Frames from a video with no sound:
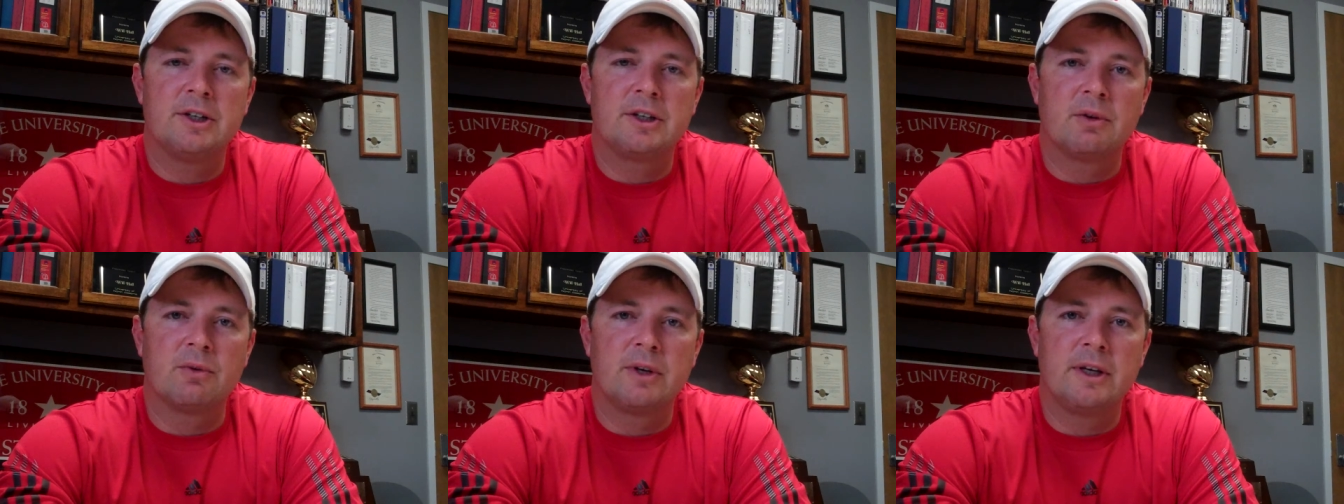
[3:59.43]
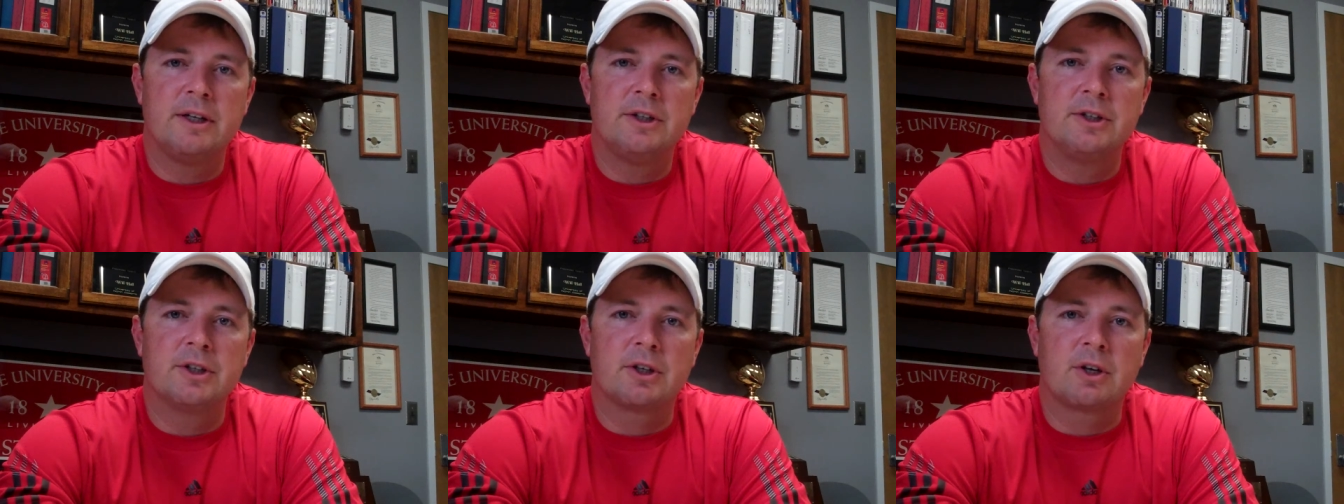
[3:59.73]
You're going
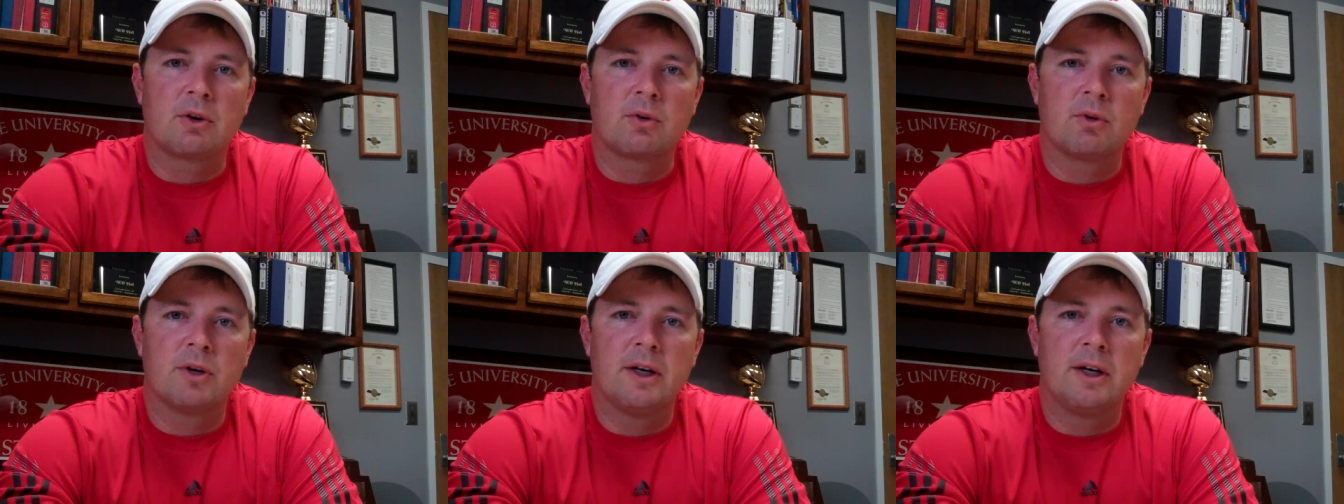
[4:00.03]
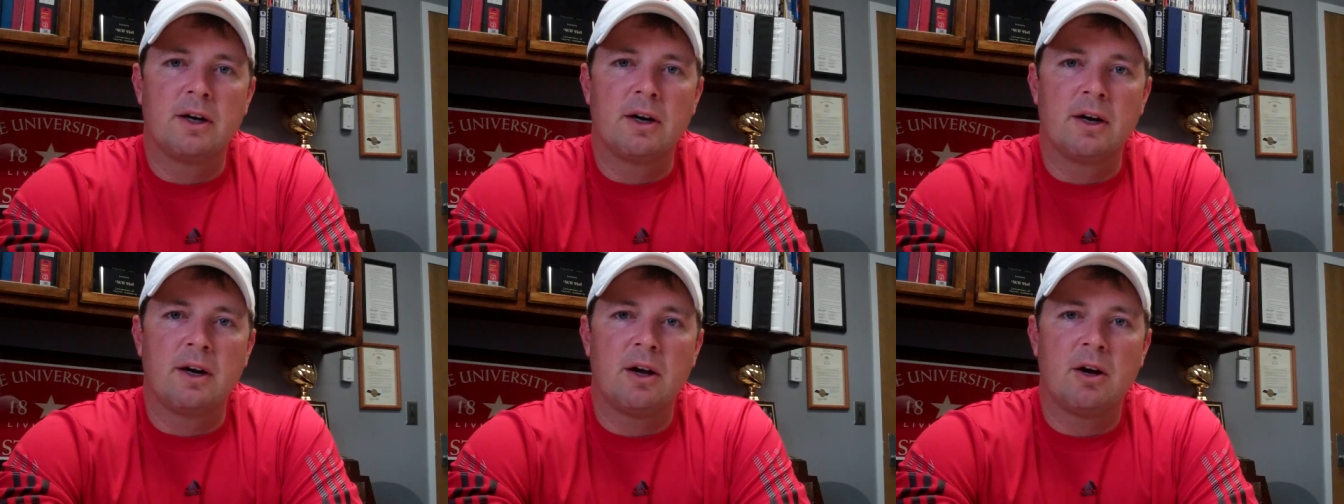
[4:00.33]
to end your
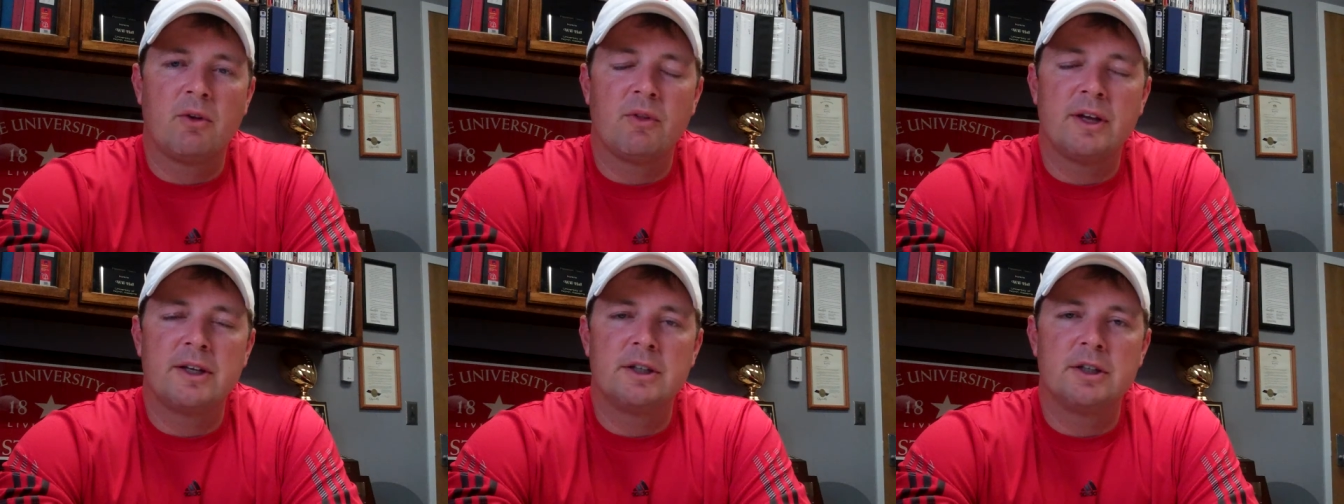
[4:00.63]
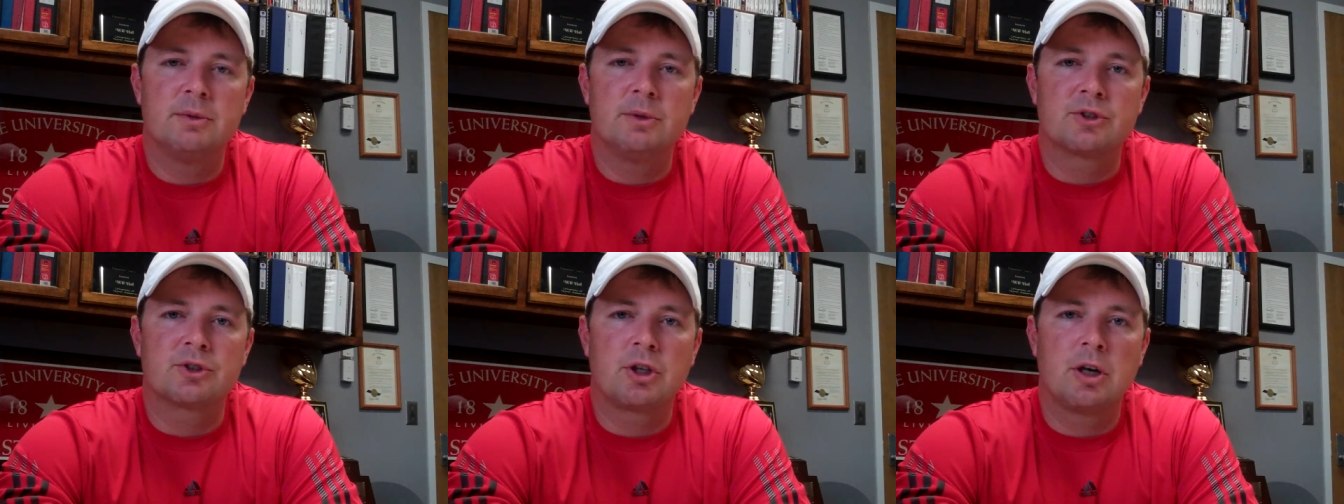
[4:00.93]
career. And all they
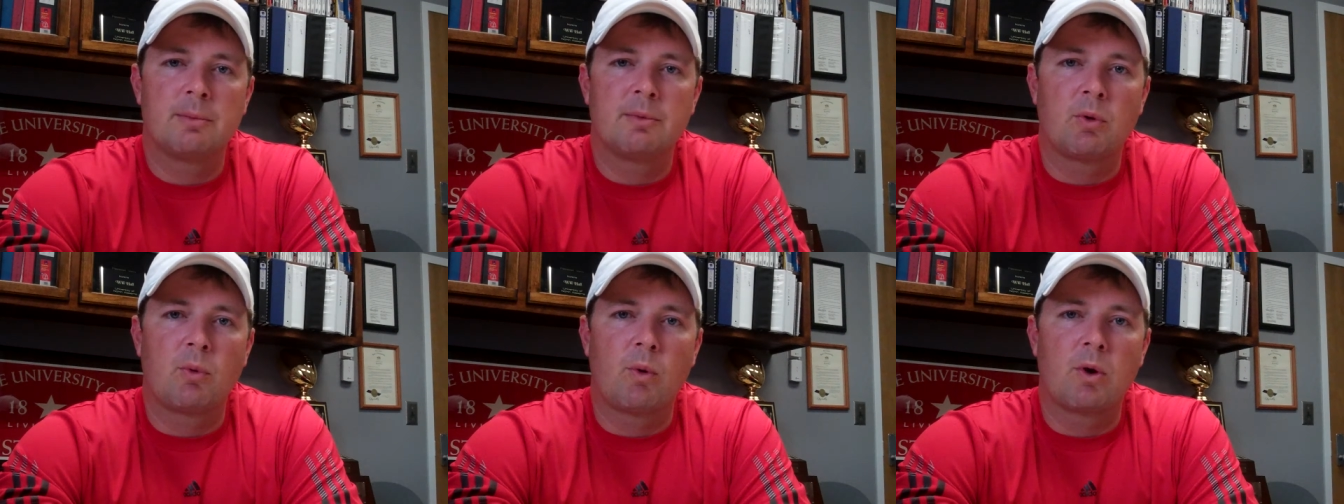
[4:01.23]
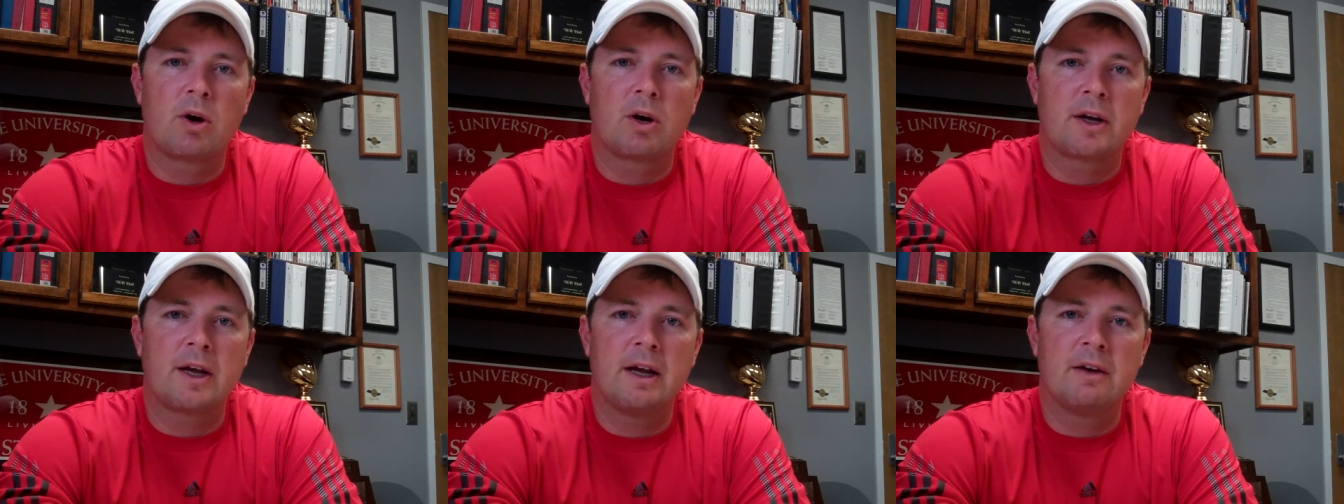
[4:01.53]
do is come to
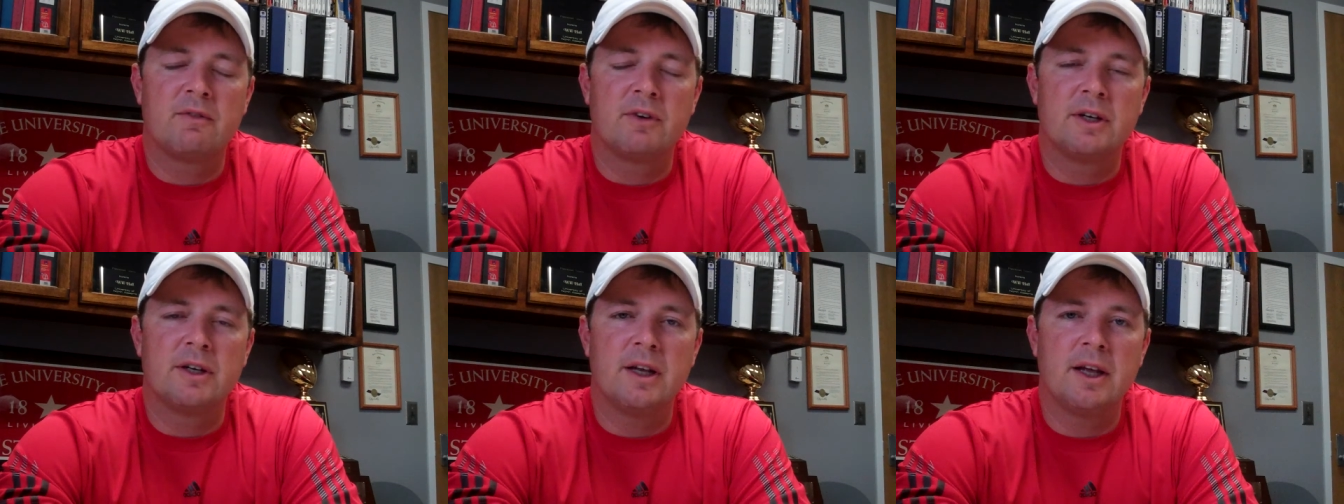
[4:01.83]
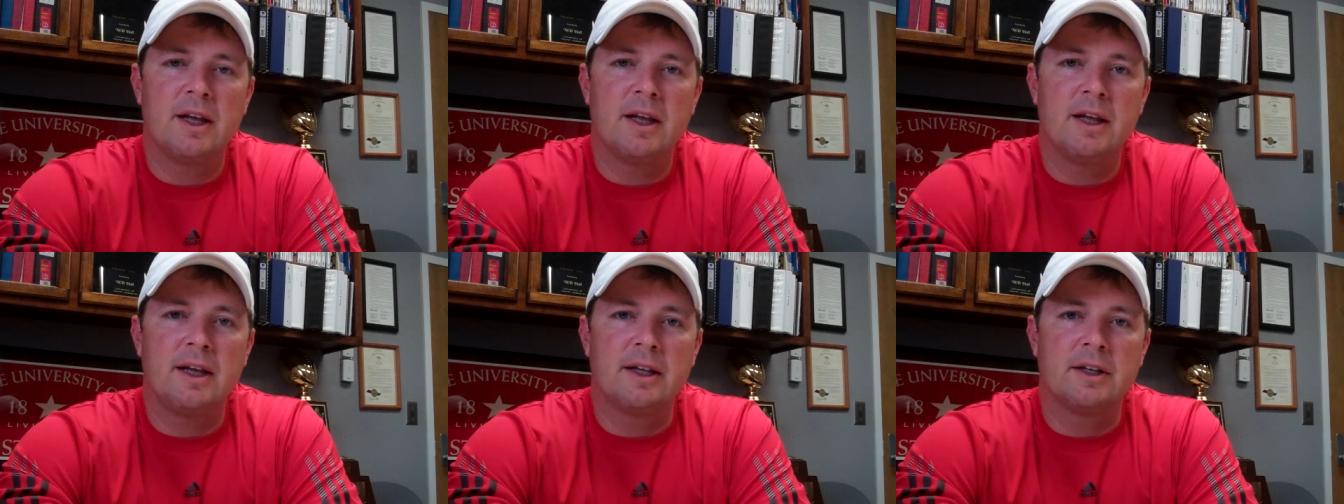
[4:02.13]
work every
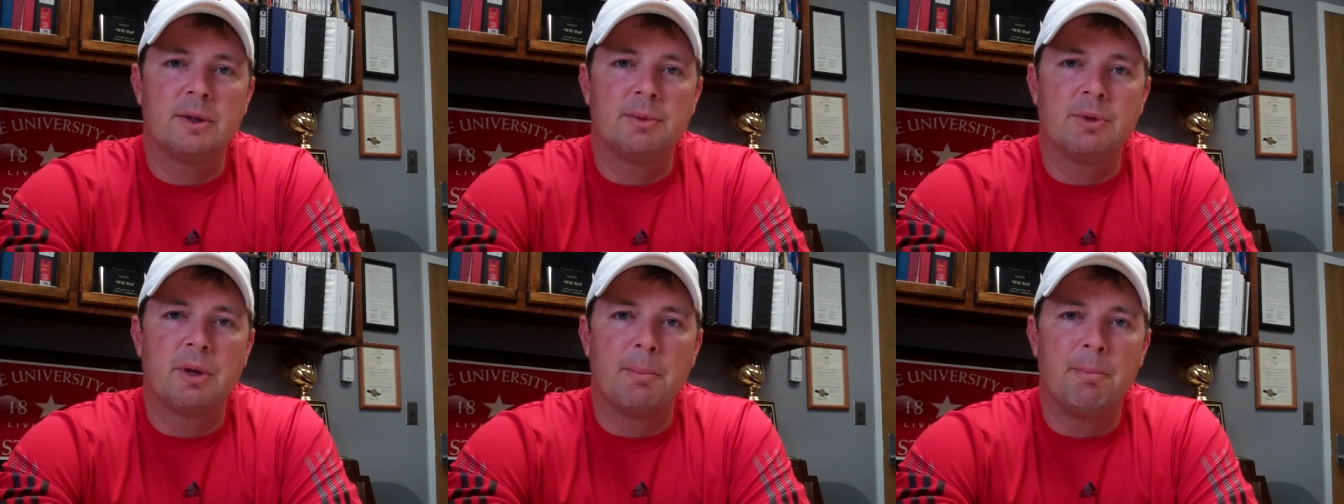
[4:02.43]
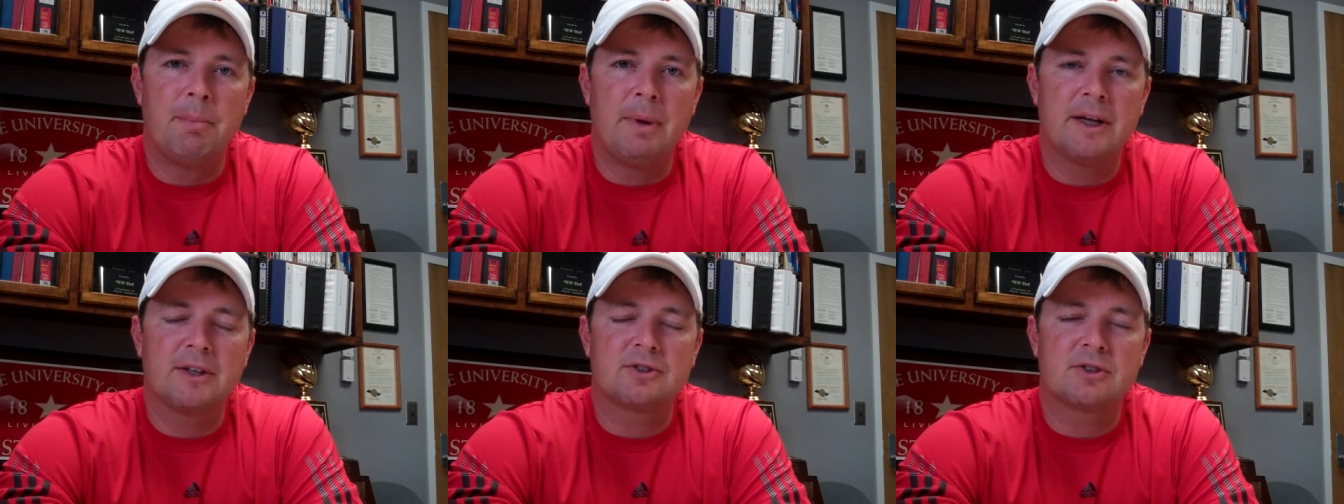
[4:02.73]
day and do the
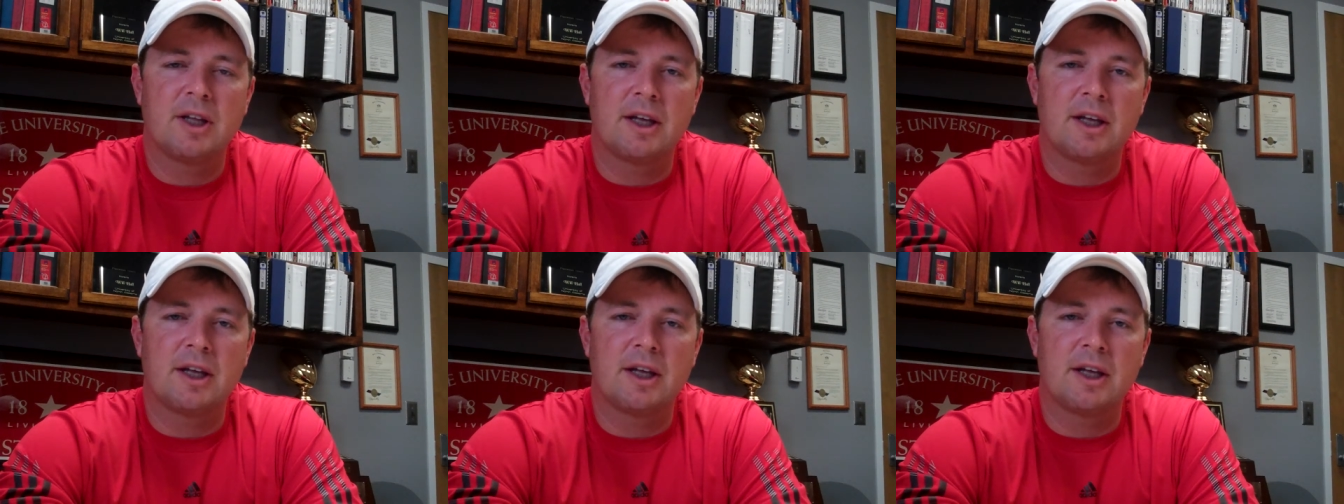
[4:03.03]
best